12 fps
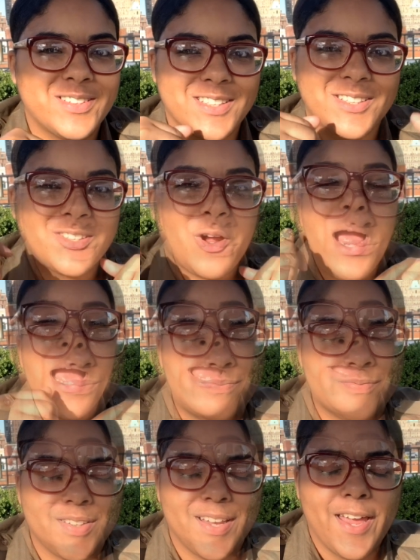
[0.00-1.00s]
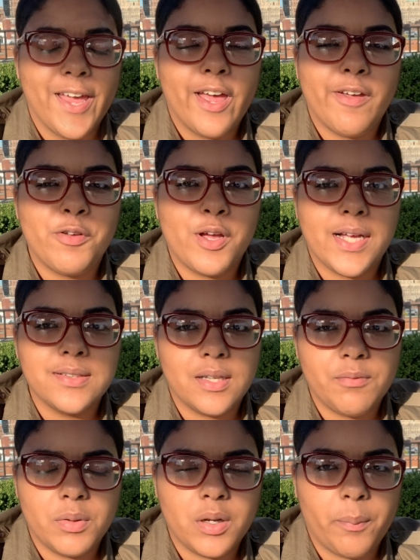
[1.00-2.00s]
Subscribe. If you guys
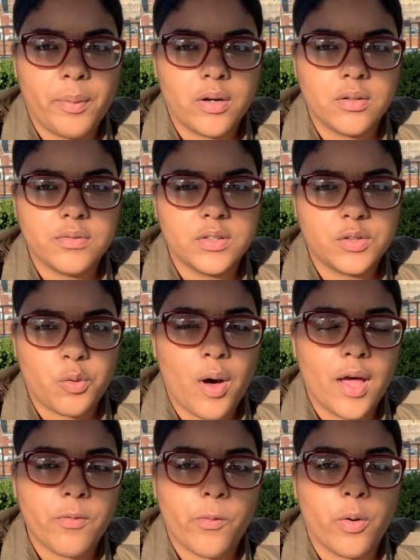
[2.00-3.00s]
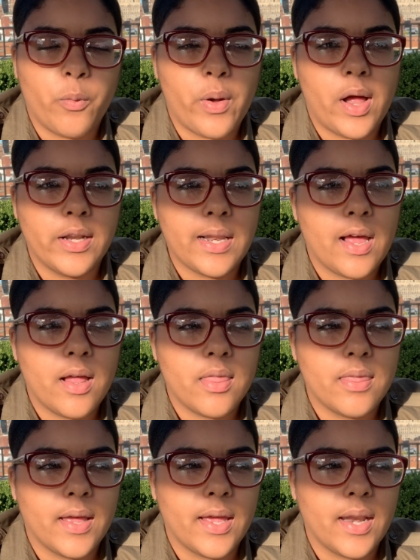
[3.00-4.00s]
have been a part of the squad for a while now,
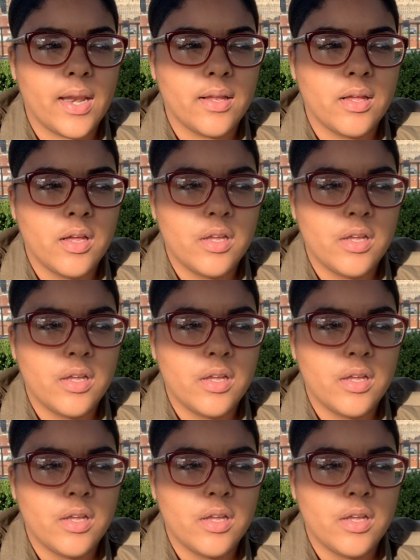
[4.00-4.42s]
then